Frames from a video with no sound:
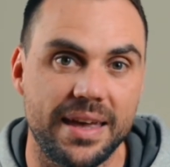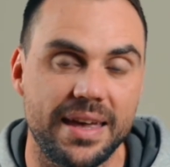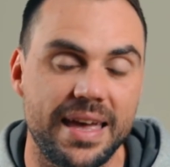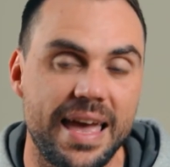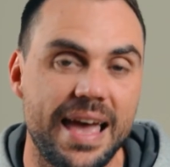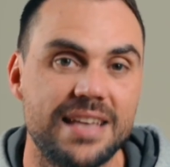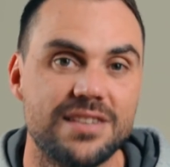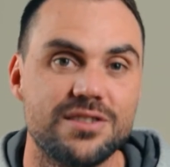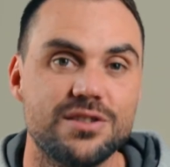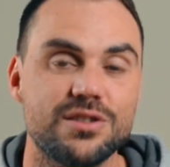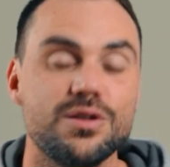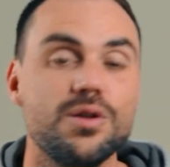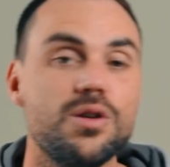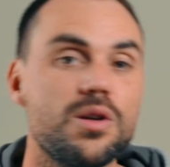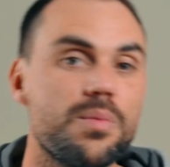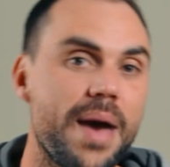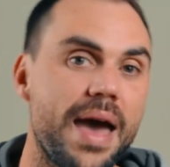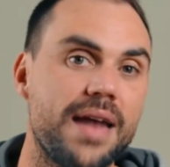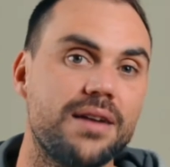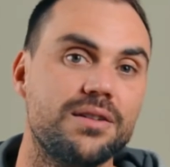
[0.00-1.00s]
has solar
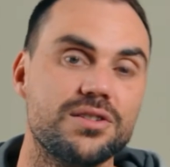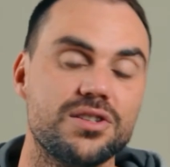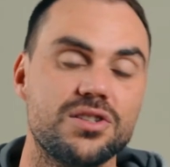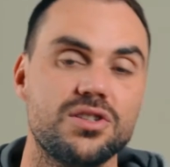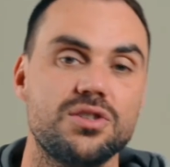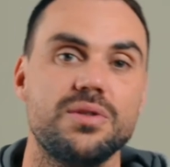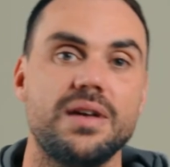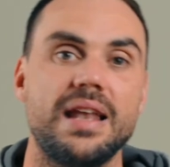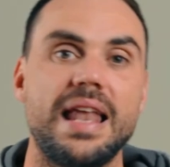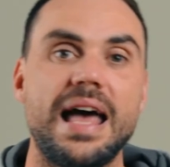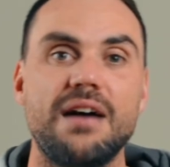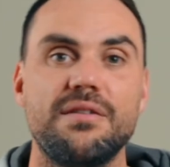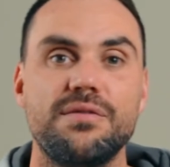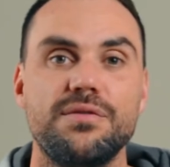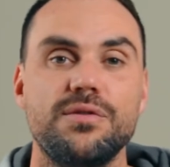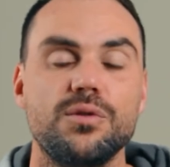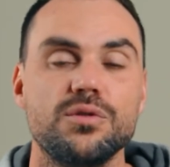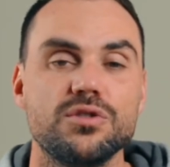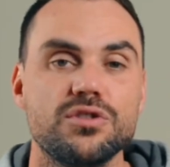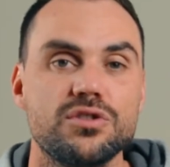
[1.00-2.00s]
panels to allow
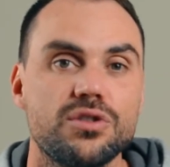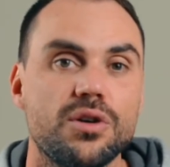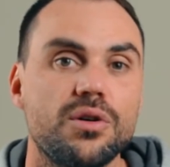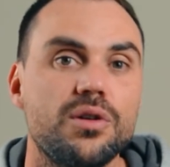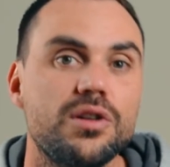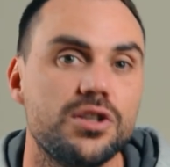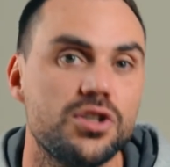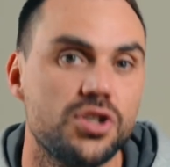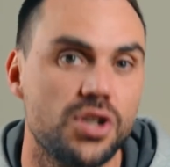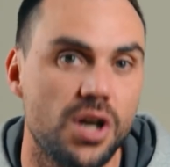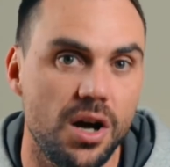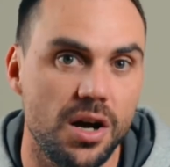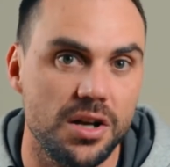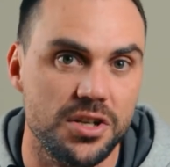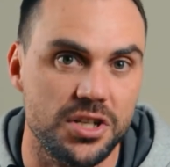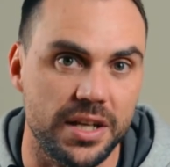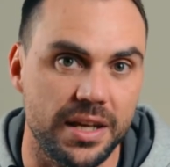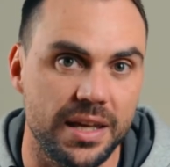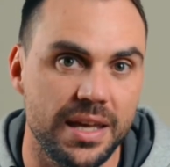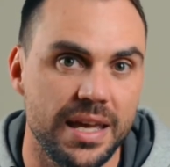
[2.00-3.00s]
for solar
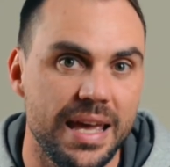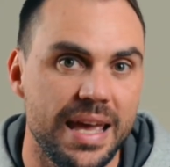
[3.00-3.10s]
charging,